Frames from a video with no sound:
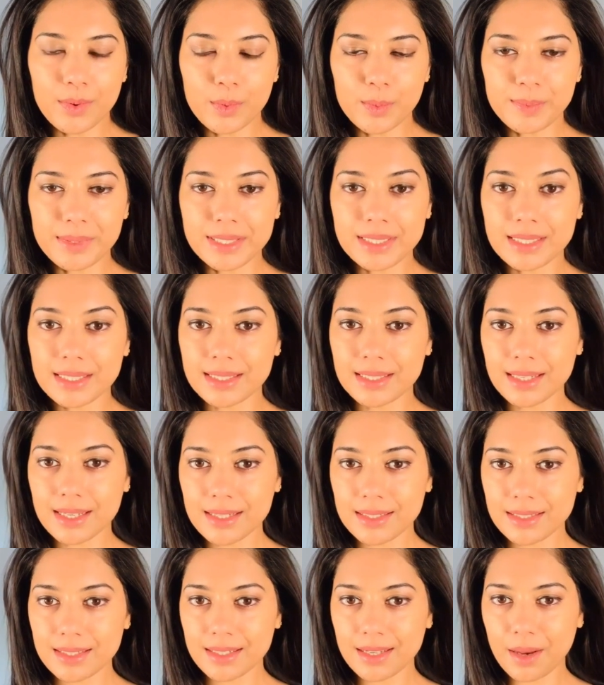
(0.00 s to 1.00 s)
will be
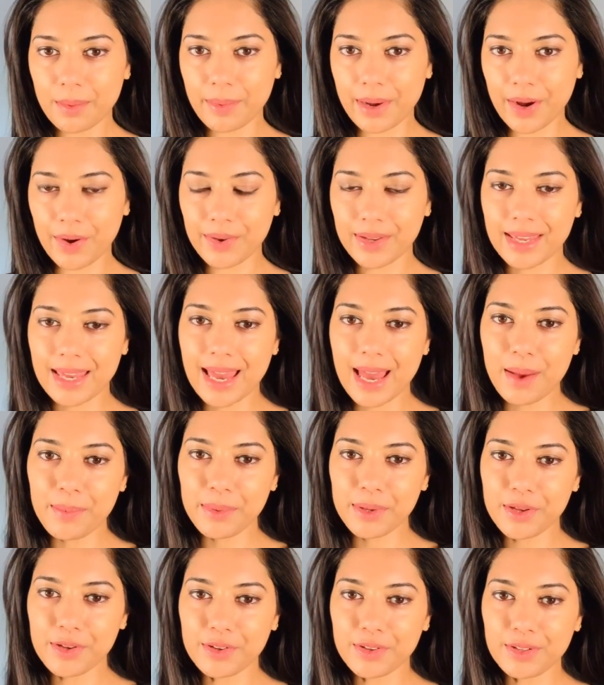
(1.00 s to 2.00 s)
discussing about
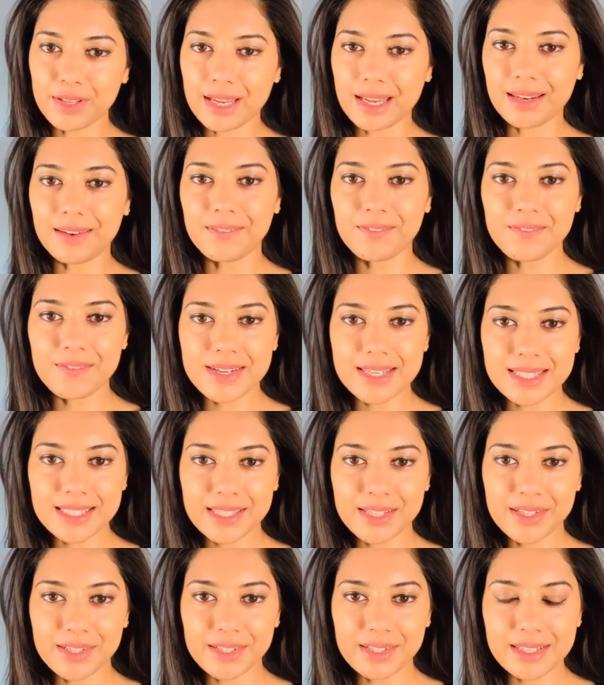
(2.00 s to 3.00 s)
chemical and
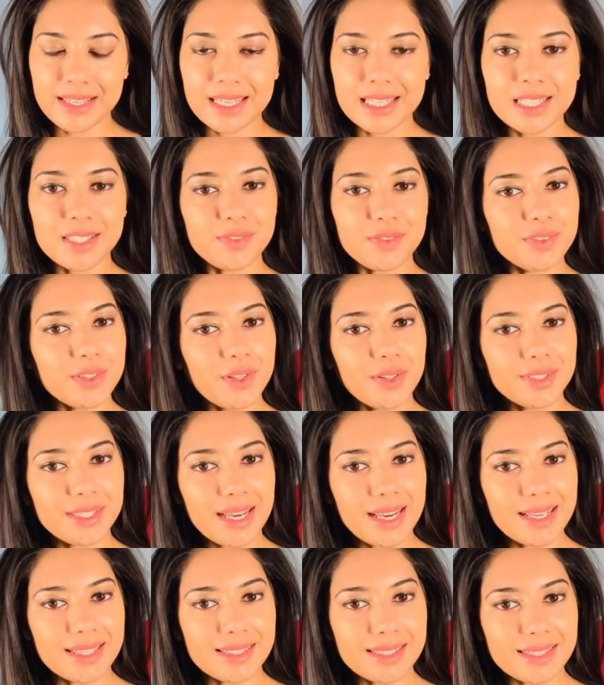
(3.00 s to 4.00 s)
physical
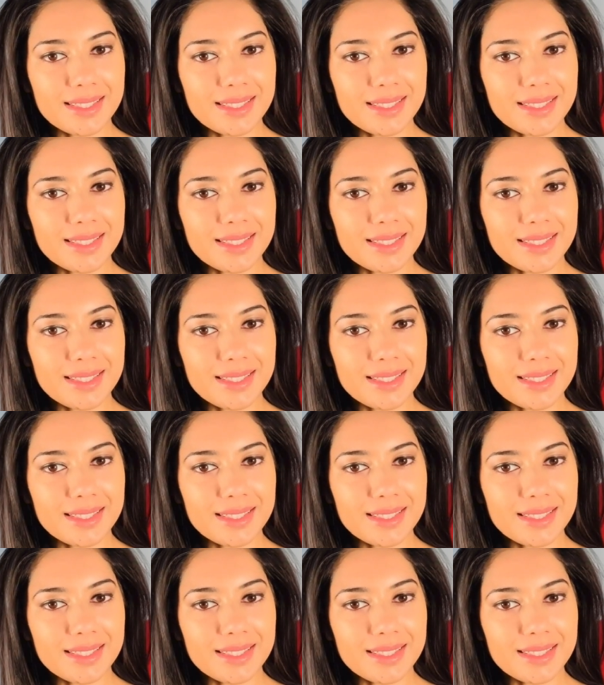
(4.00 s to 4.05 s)
exfoliants.